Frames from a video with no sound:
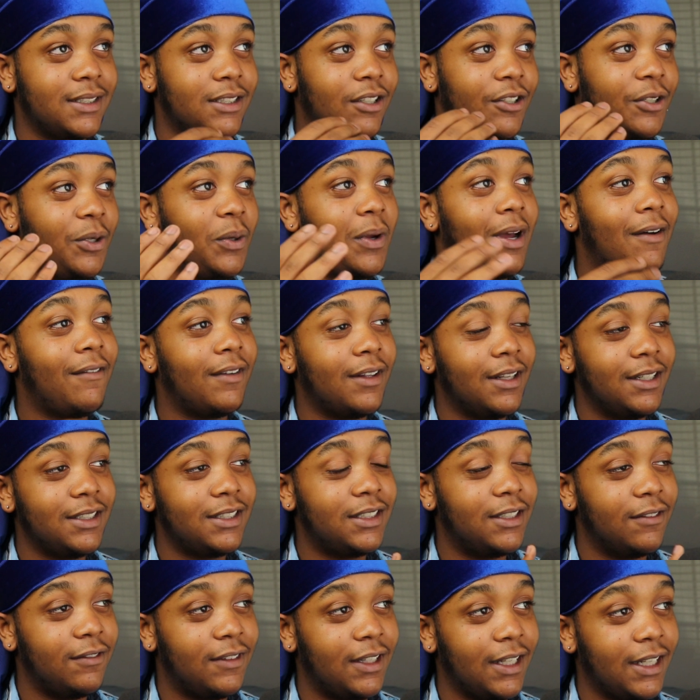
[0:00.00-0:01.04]
So you have a
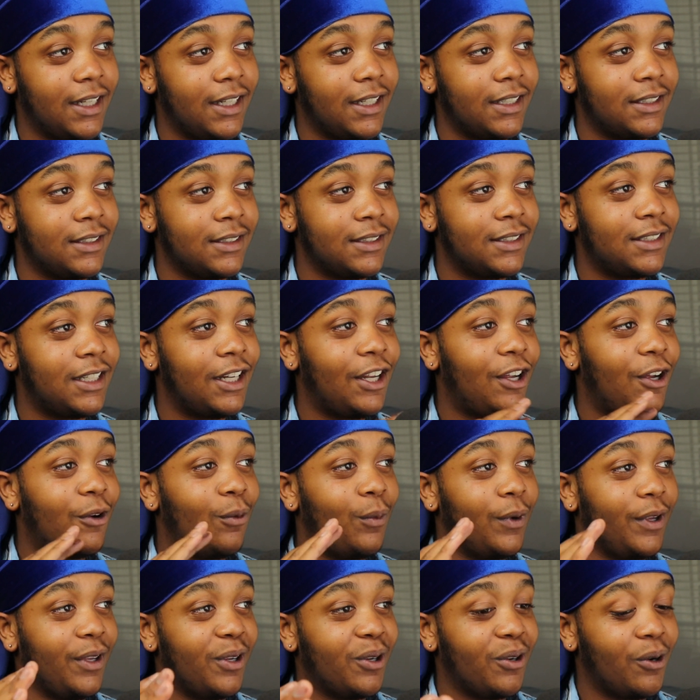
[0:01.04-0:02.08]
list of things
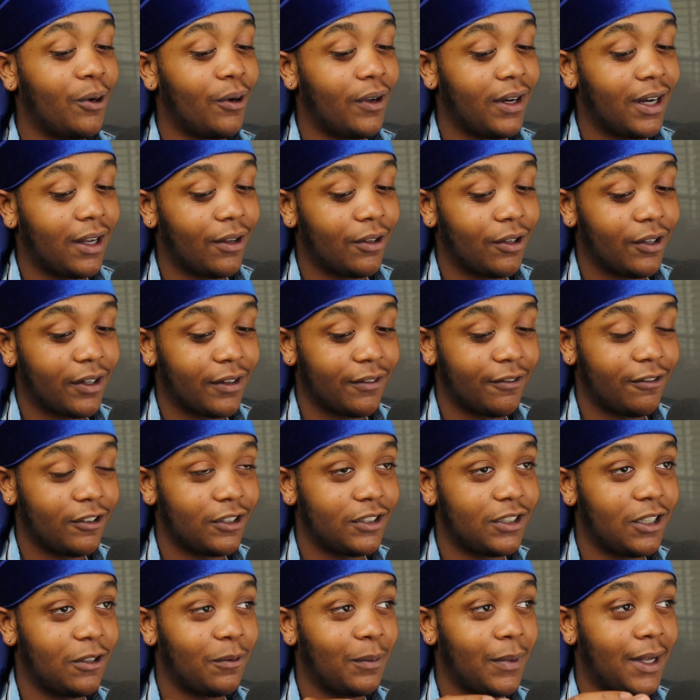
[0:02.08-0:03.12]
when you're going out looking for
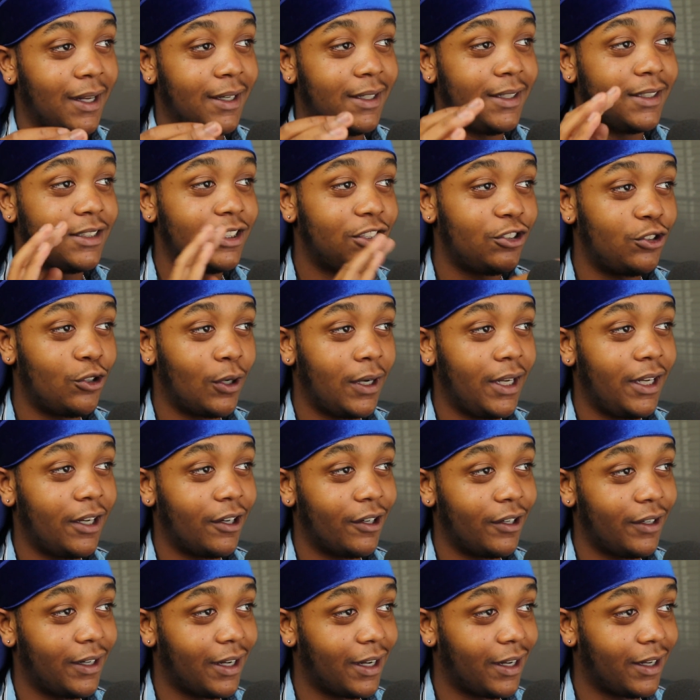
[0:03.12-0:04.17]
somebody, straight
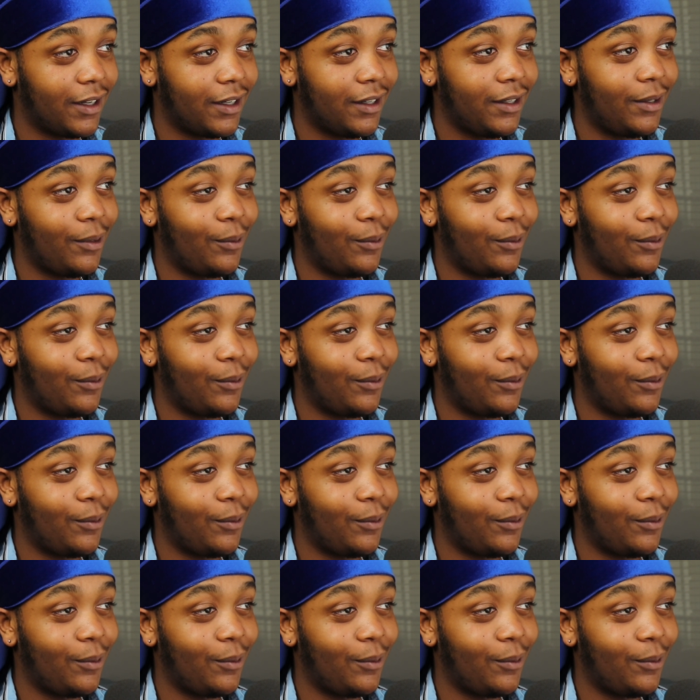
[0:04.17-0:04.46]
or not.